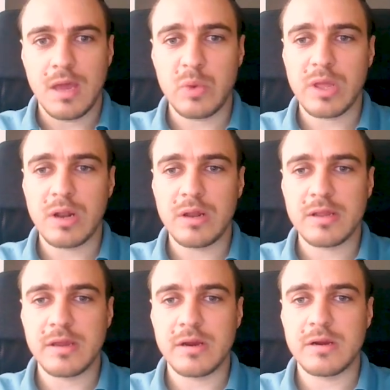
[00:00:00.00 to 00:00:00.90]
we can learn
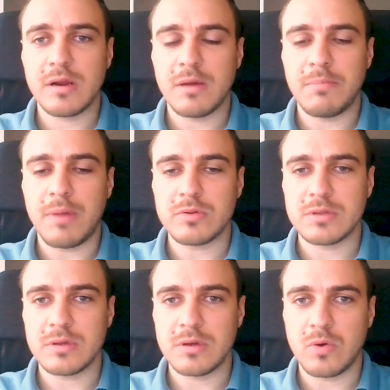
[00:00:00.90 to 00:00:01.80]
here
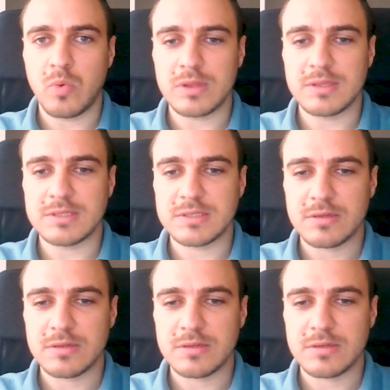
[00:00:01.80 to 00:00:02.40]
about what these